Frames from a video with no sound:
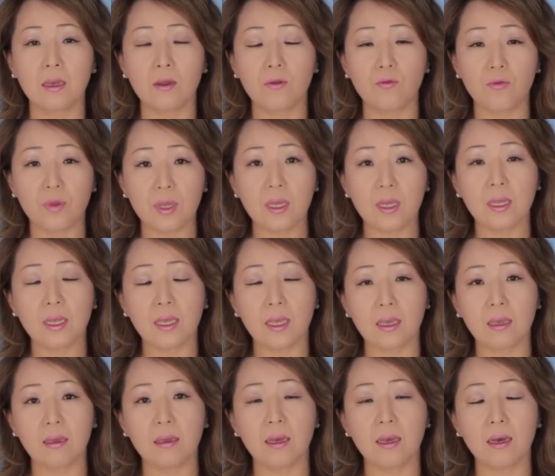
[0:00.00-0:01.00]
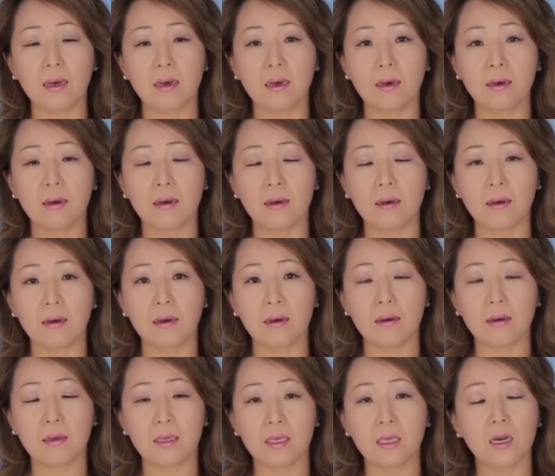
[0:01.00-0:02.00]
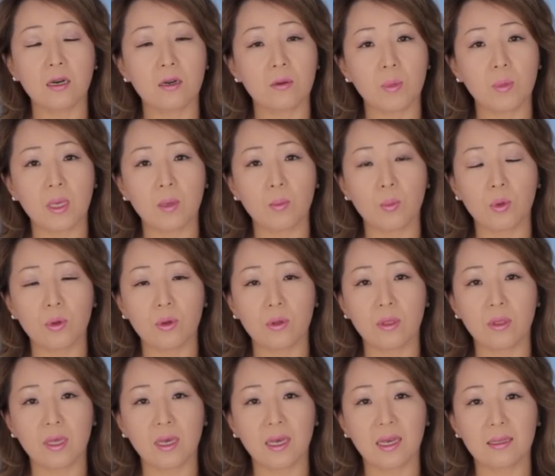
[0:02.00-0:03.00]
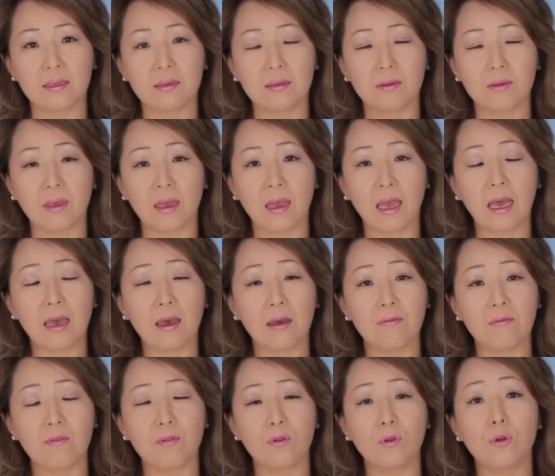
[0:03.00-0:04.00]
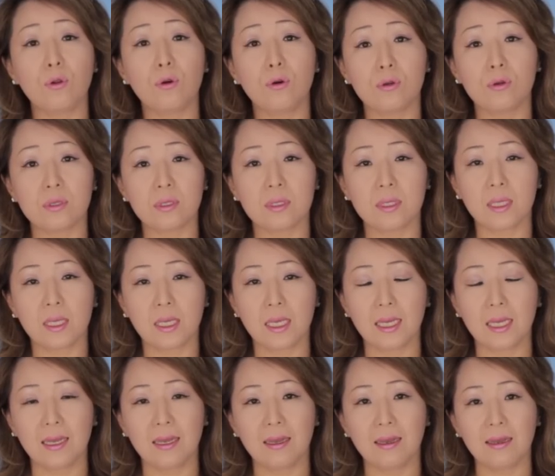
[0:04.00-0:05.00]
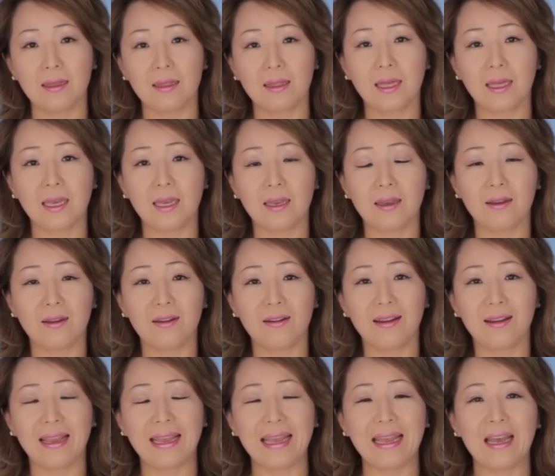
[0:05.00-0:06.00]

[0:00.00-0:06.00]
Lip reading: really young people that have lost their